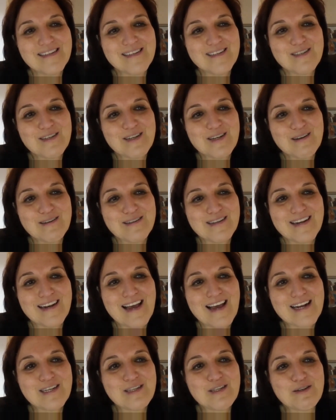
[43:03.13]
and she knows I
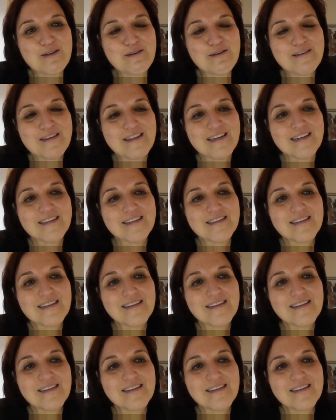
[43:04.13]
like to do things,